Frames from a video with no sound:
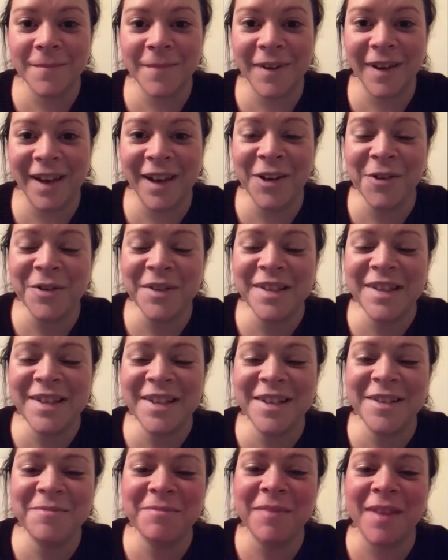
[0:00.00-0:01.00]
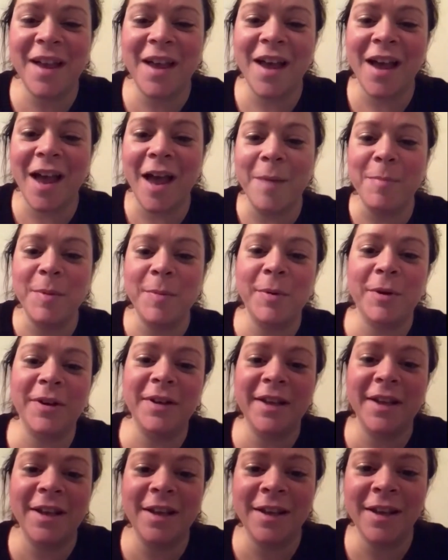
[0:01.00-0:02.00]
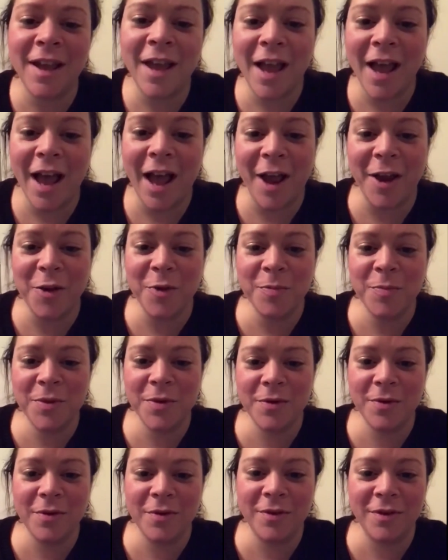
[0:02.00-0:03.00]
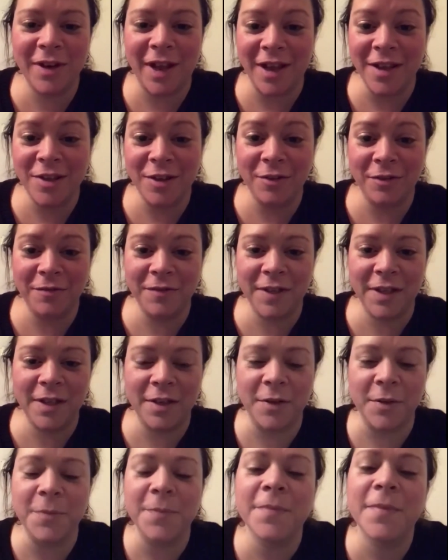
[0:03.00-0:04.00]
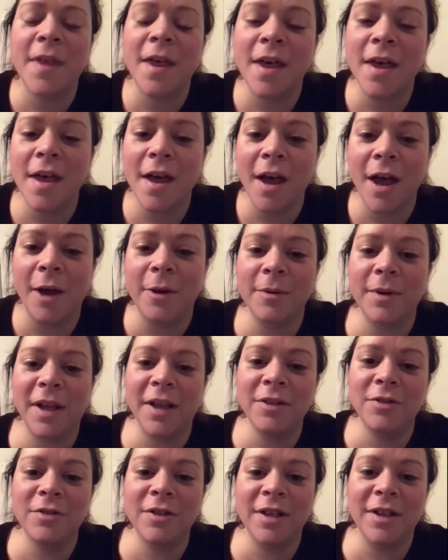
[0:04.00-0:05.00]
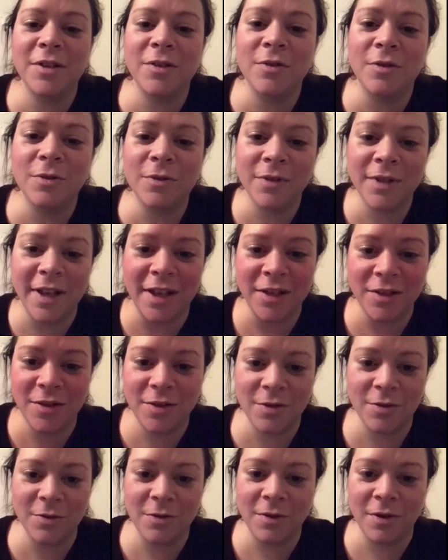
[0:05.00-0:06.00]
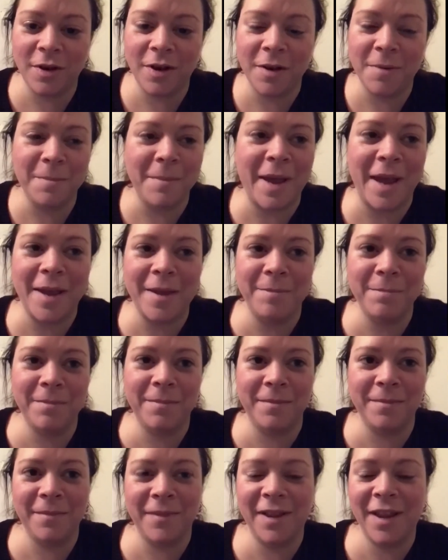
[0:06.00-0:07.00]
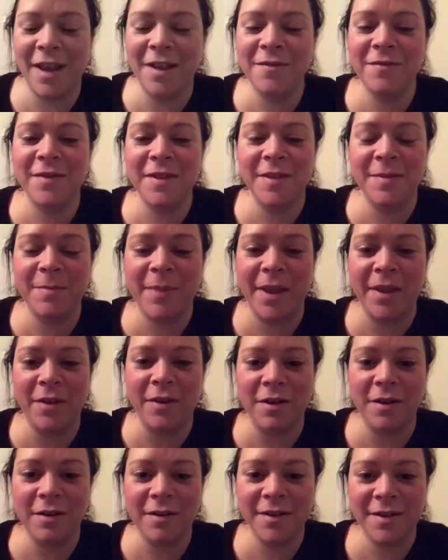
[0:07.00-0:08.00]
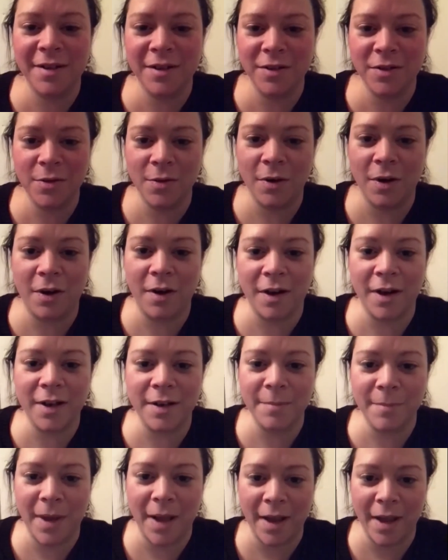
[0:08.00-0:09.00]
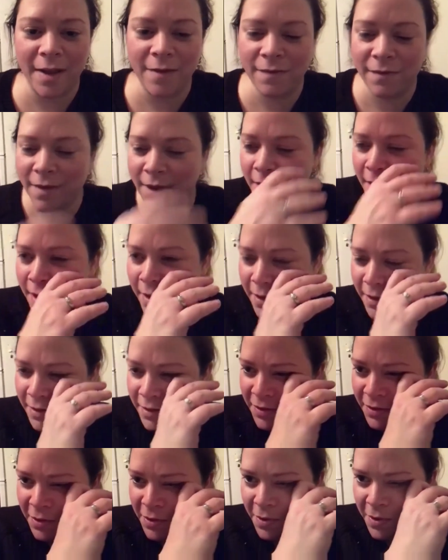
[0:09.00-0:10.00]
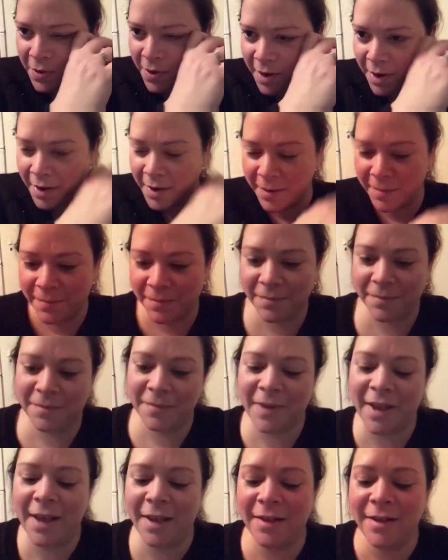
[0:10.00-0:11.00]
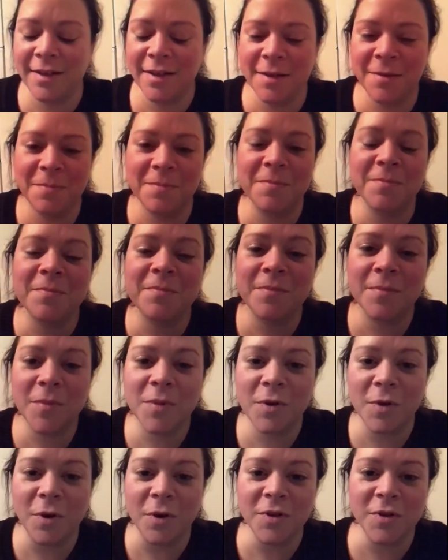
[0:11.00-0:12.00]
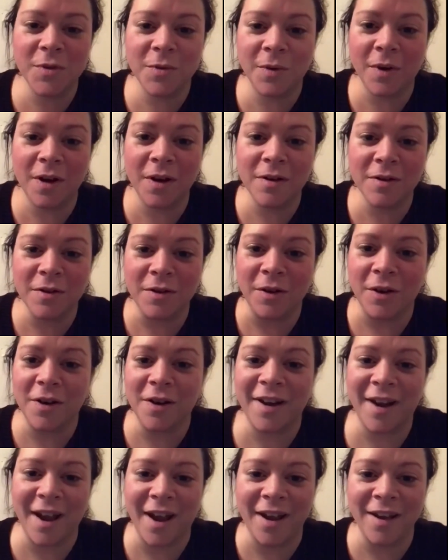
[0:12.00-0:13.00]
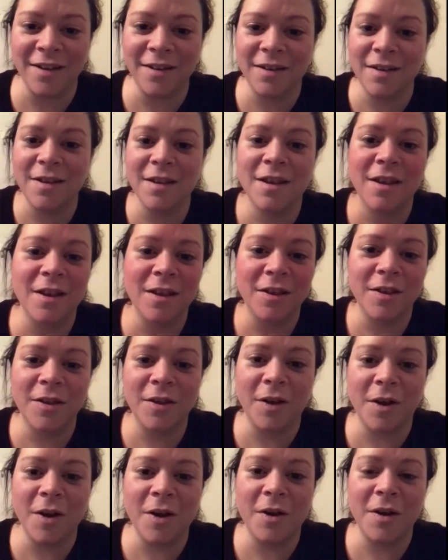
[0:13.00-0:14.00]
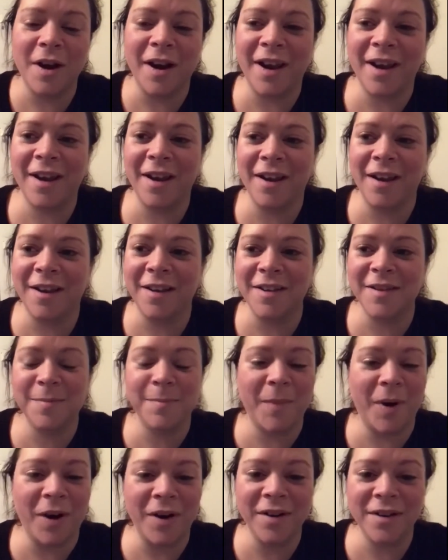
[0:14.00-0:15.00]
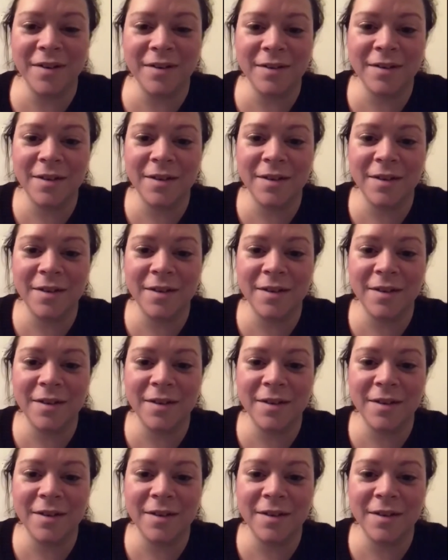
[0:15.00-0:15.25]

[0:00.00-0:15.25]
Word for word: Hello, Andy. Happy birthday. I hope you like your video. I would like to let you know that you, uh, my life is better since you are in my life. So, um, Andy, you're strong, you're kind, you're smart,